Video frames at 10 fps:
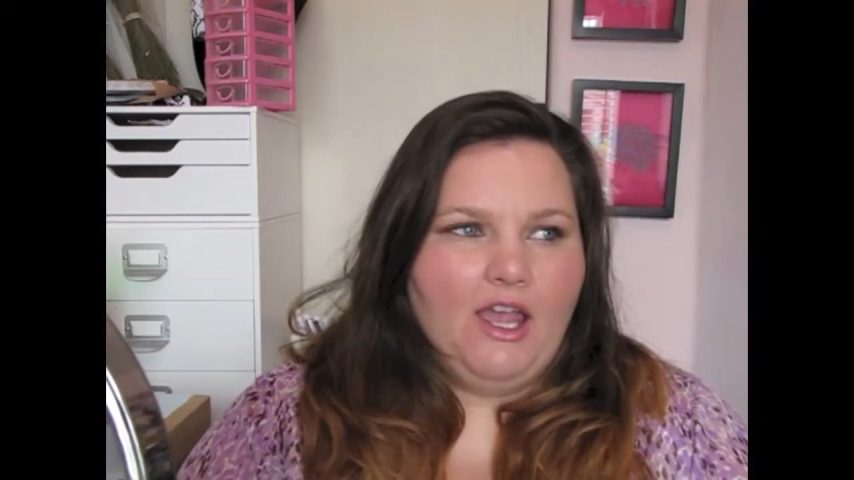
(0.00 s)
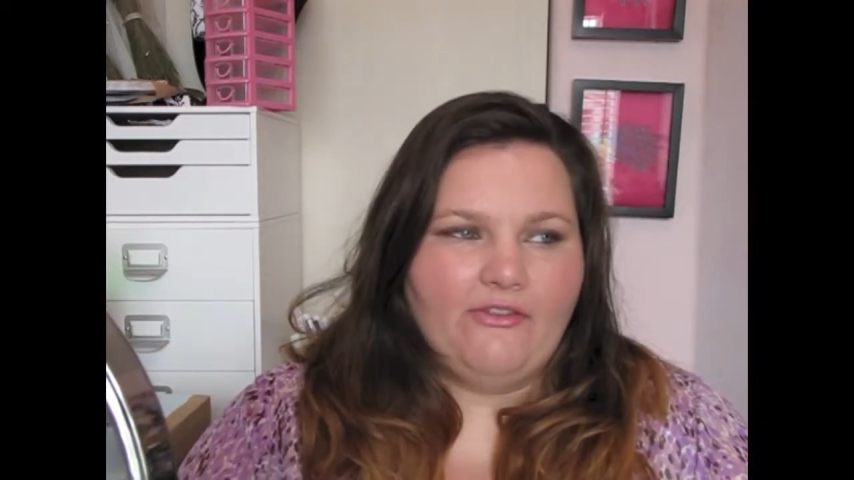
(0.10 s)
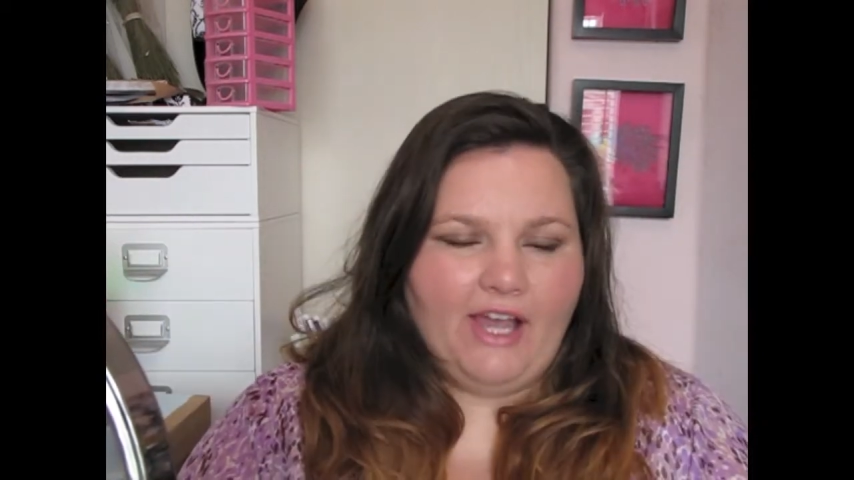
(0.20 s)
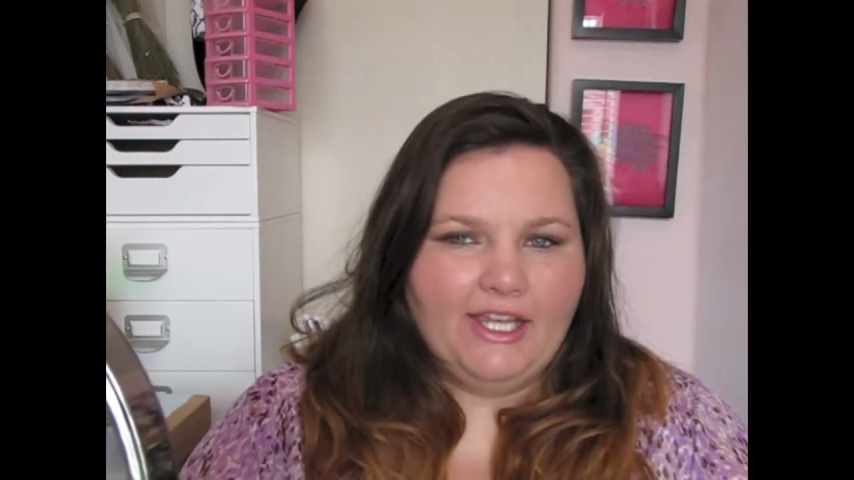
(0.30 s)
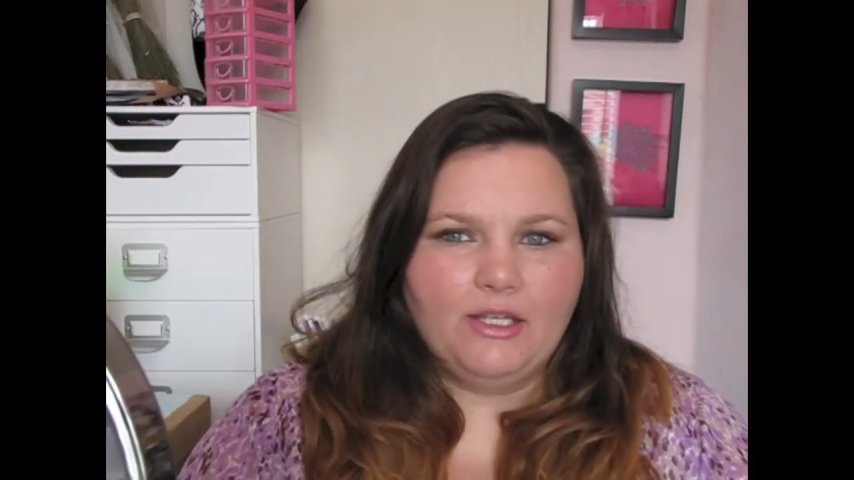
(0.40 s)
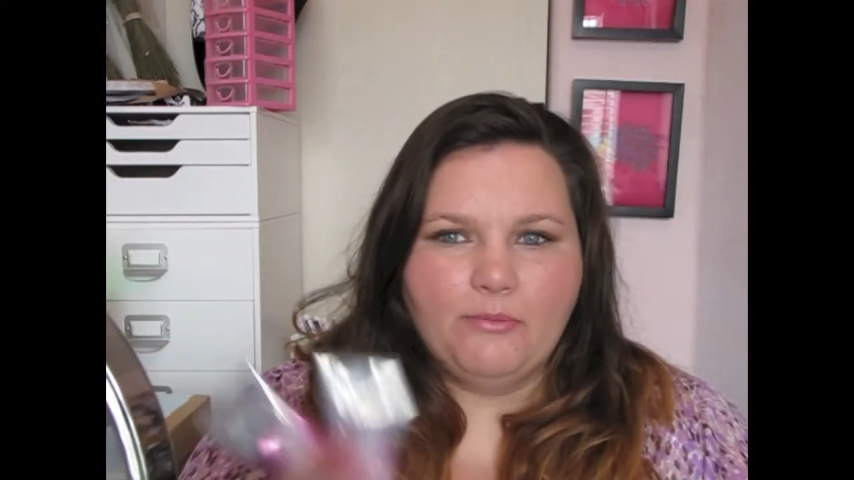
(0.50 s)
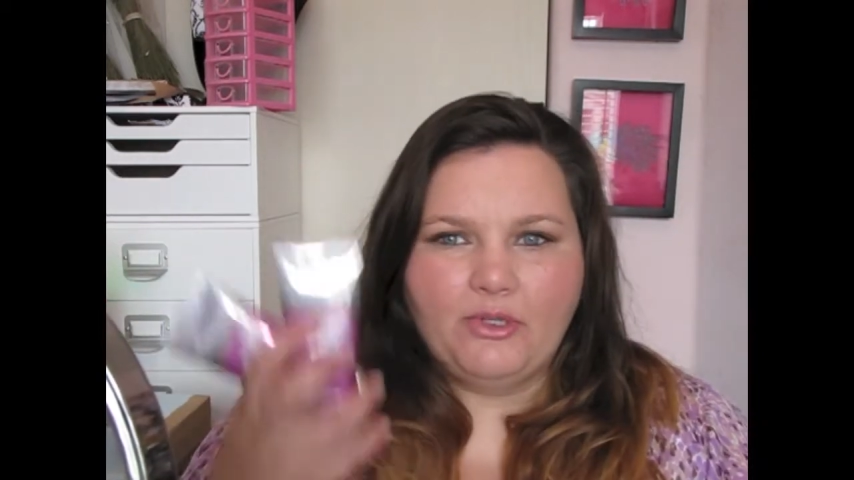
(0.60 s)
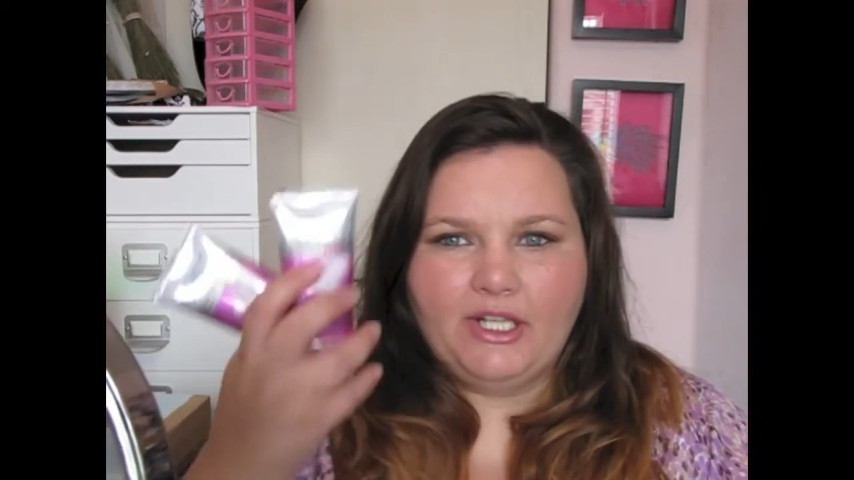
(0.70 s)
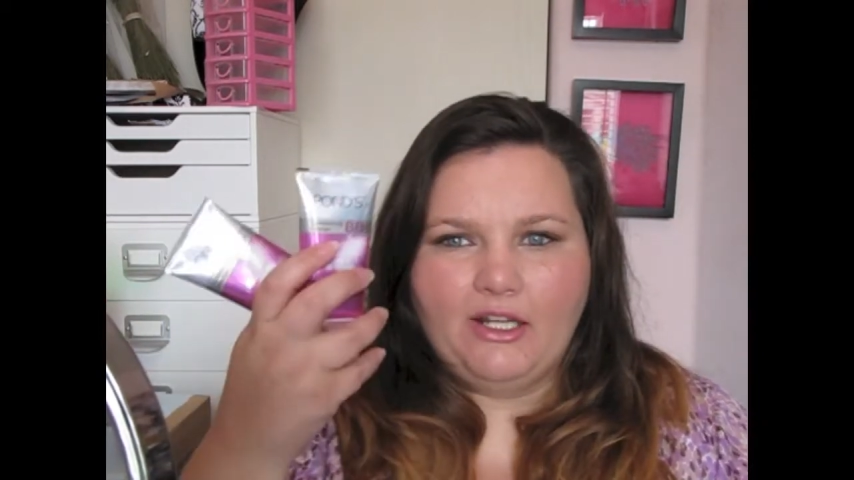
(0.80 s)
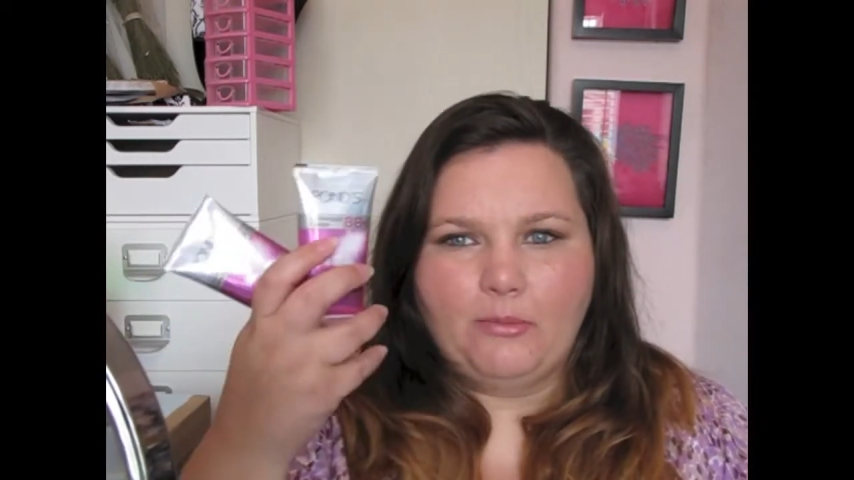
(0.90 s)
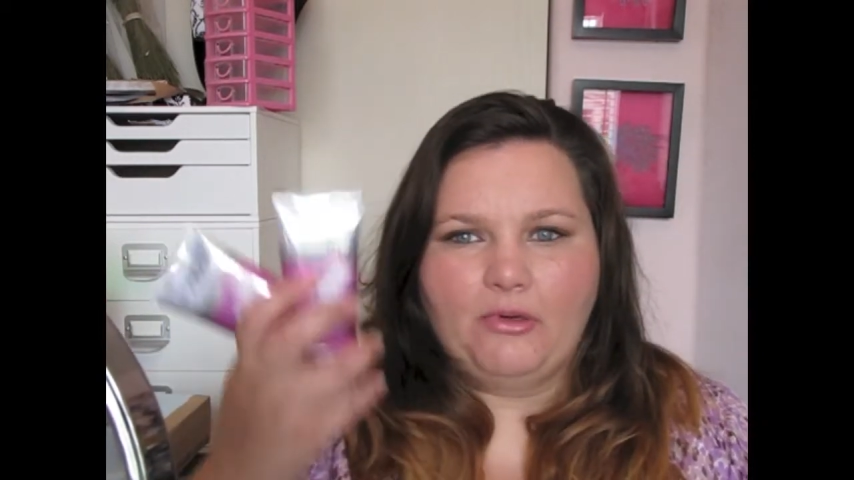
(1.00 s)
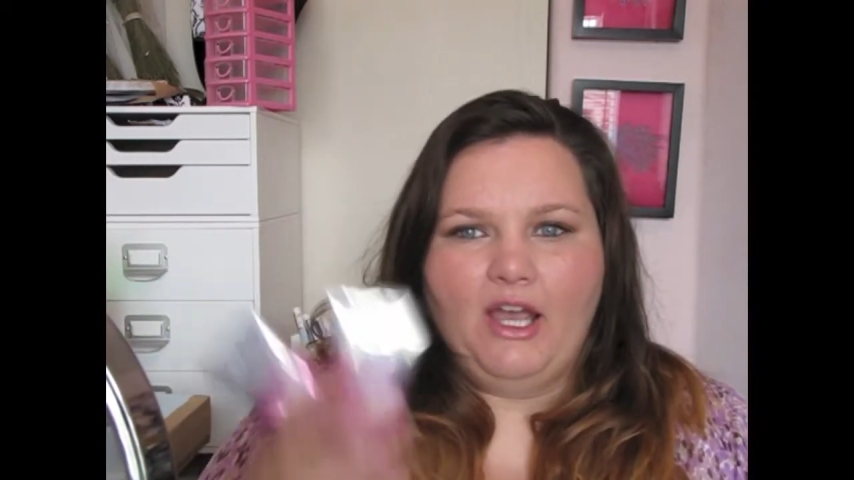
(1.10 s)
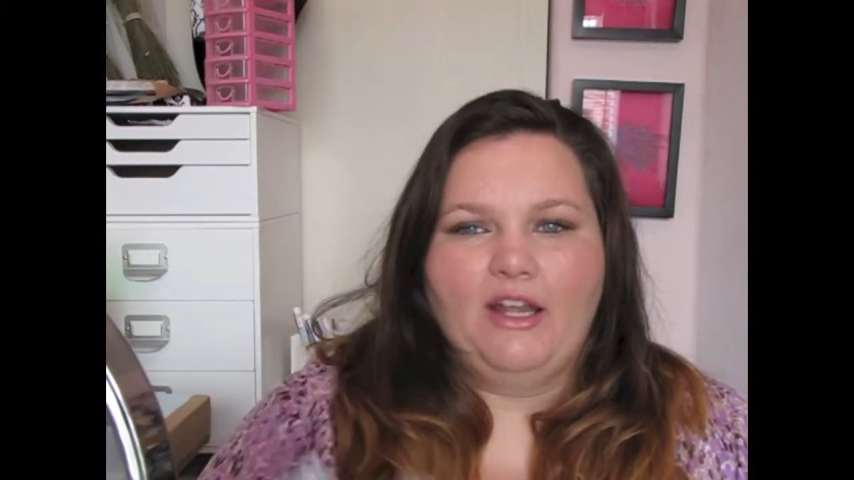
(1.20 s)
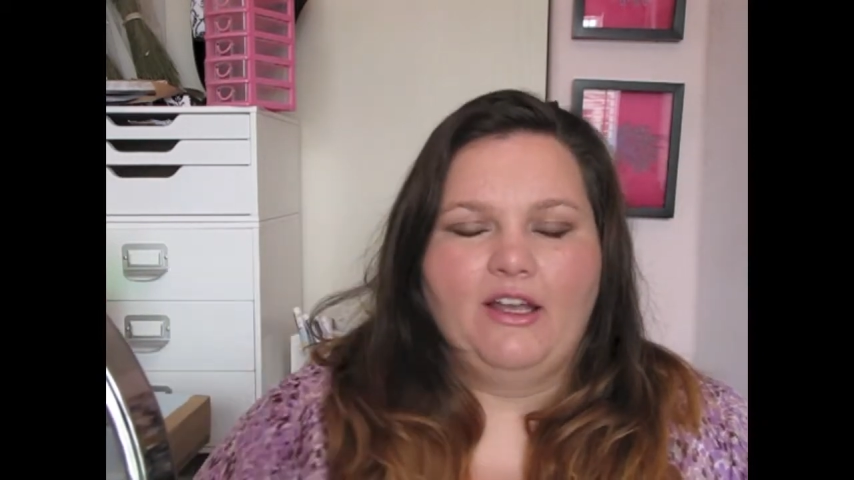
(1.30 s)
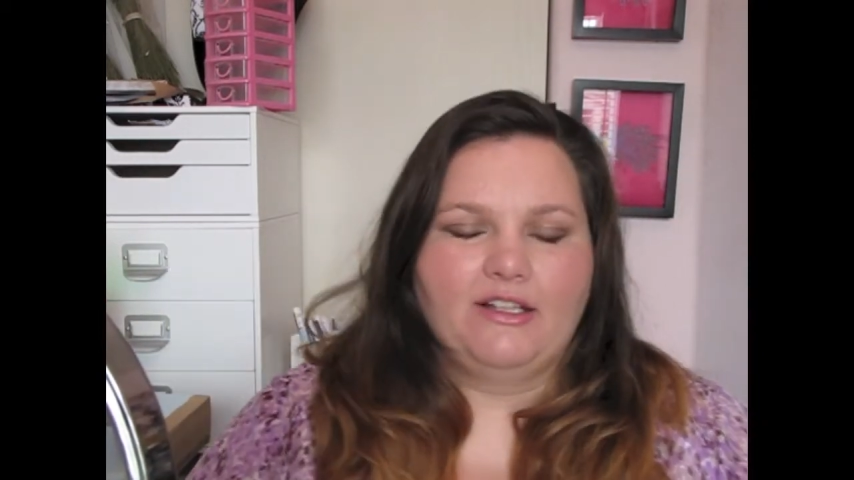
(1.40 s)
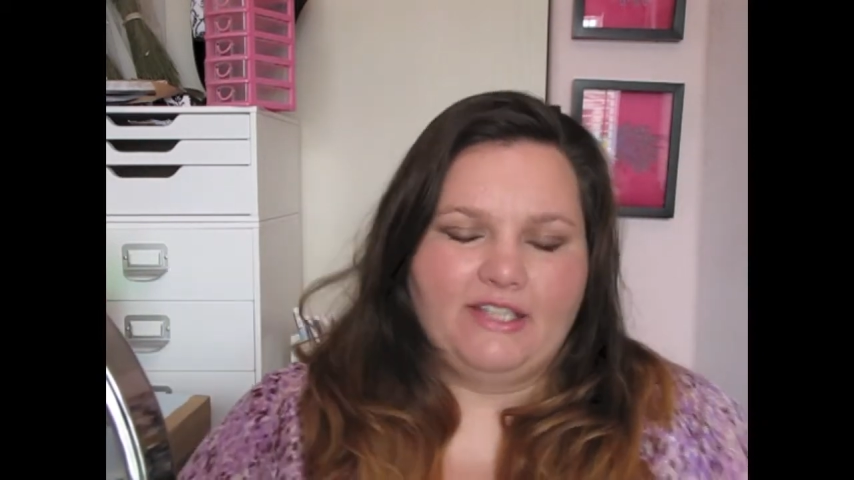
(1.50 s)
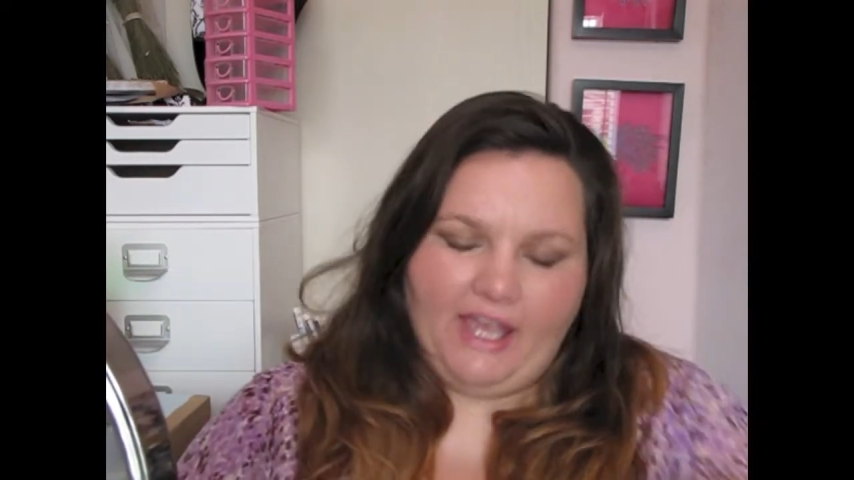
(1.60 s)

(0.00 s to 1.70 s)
If I can put on a product,